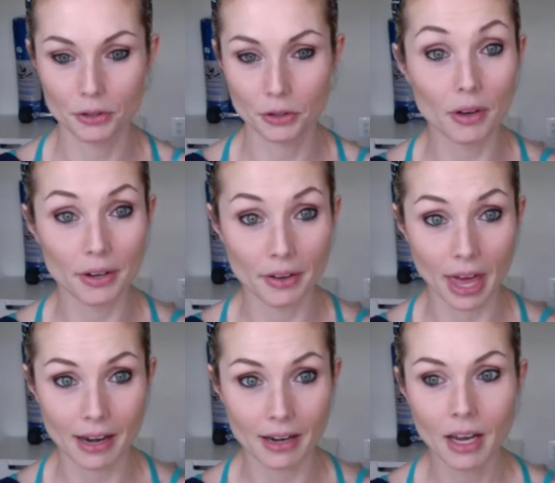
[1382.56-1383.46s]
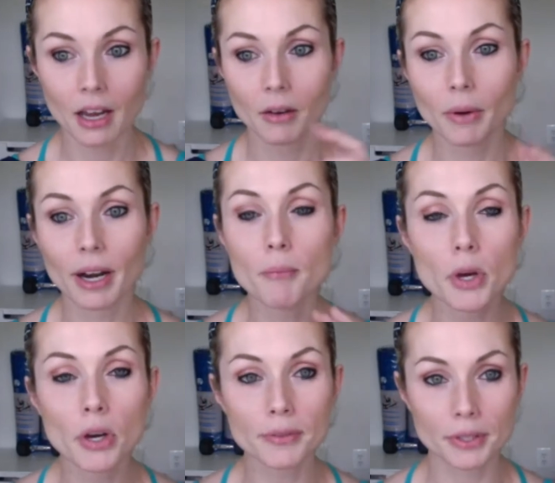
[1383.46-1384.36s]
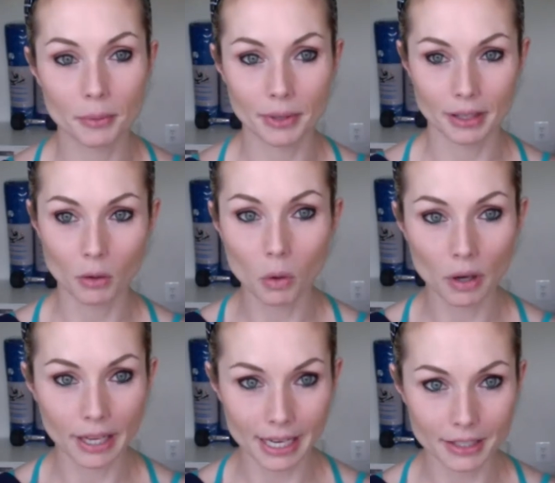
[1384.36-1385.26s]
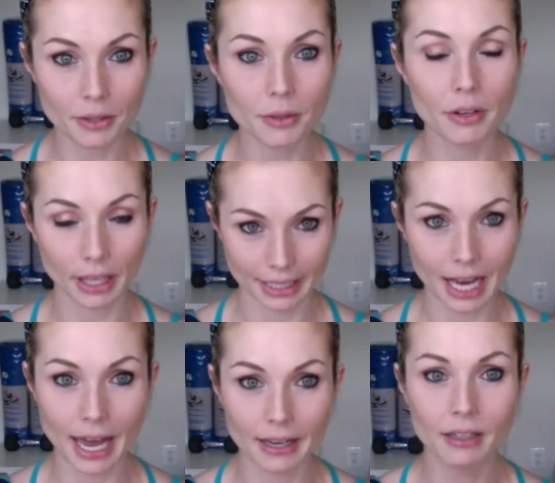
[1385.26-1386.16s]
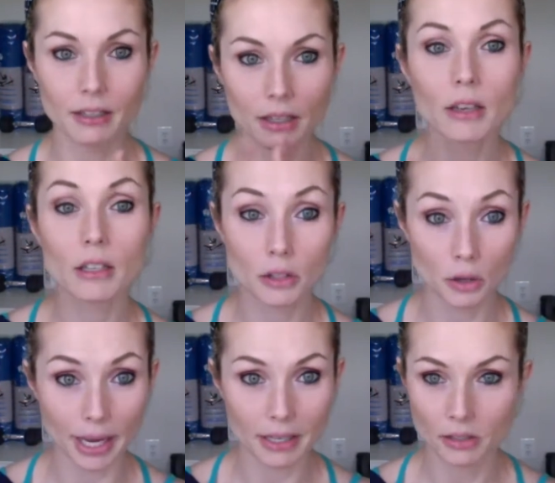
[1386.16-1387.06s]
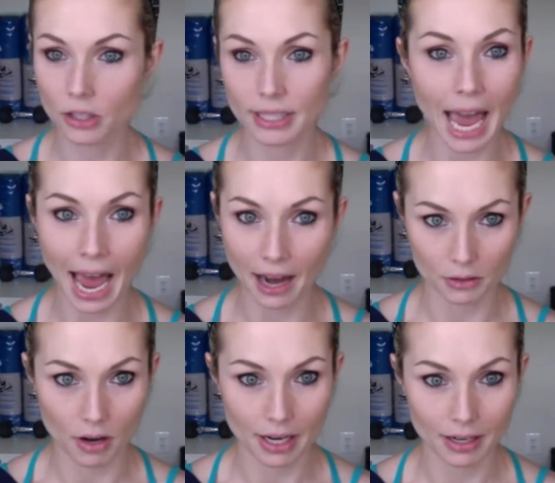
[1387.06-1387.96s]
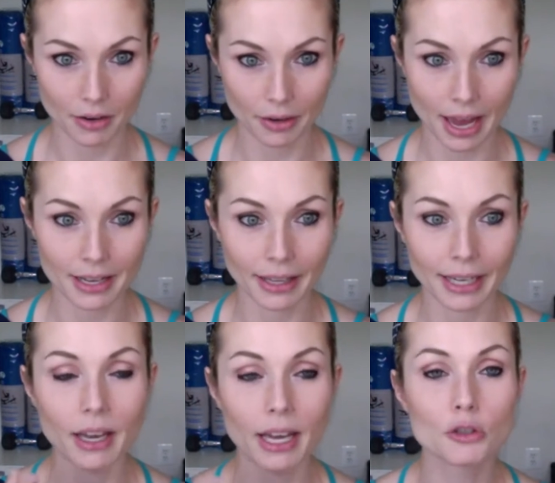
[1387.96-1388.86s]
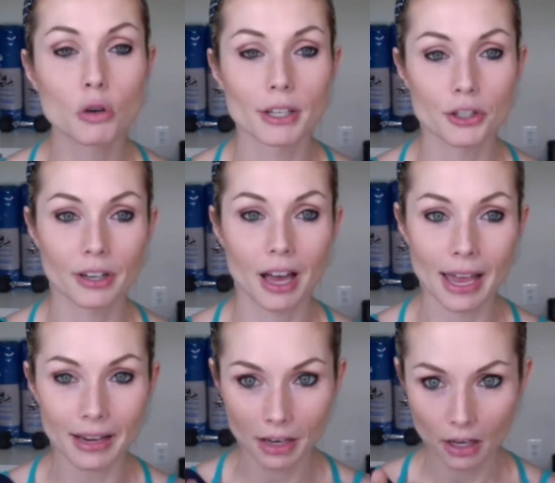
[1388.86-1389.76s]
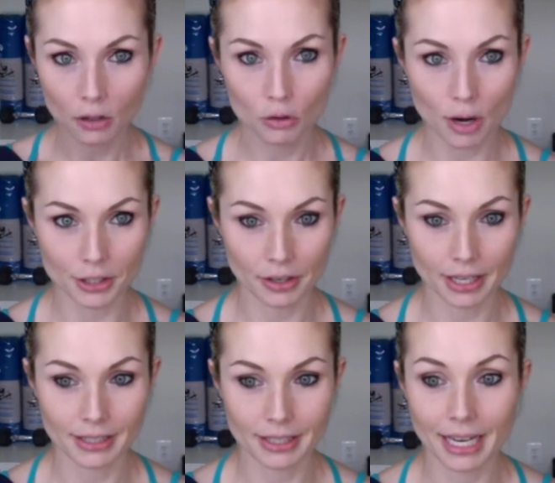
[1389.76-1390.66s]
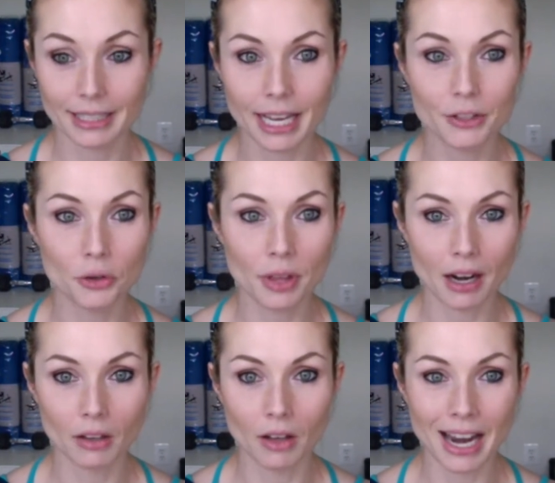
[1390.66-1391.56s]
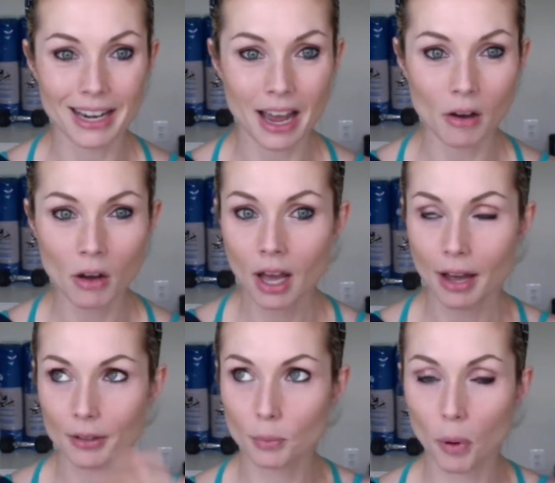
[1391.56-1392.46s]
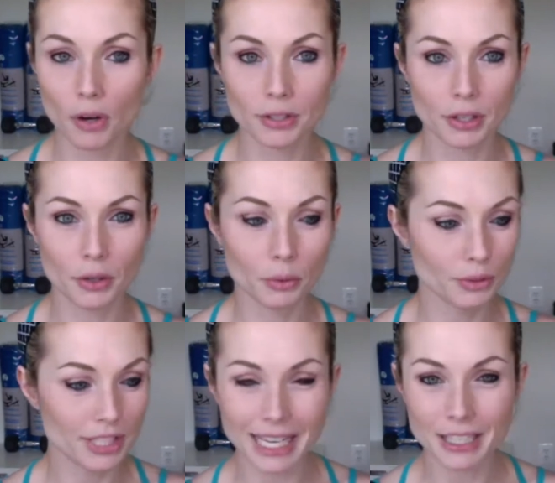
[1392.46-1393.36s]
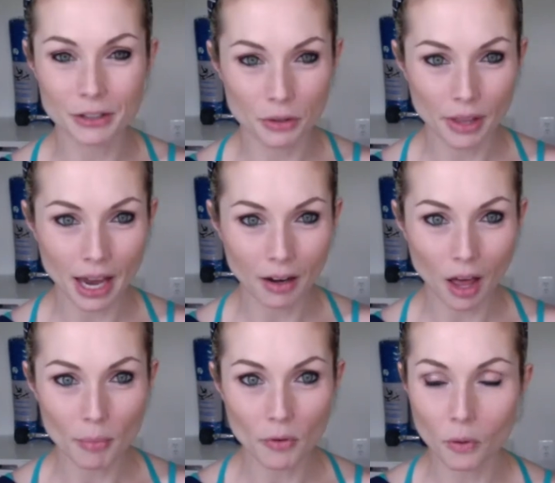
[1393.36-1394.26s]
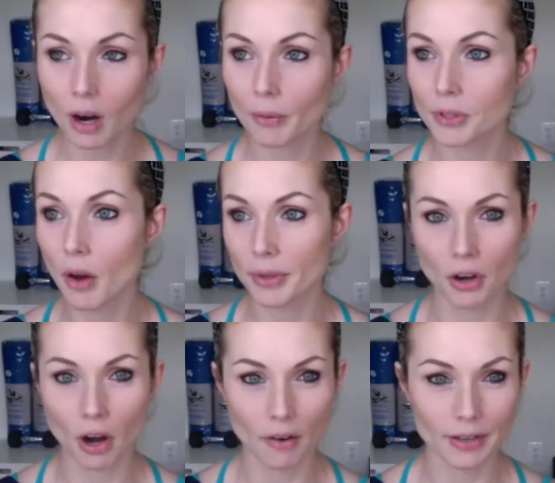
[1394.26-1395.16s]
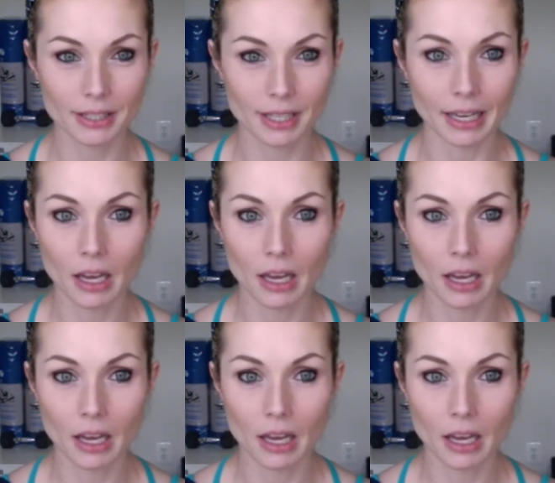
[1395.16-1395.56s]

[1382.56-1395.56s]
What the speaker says: You all know that. When it moves you, when a chord hits you, you're like, got it. Do it. Just act on it. Okay? Like, trust your gut. Trust your instincts. I do that a lot now. I was a person who didn't do that a lot before. I was always nervous. Like,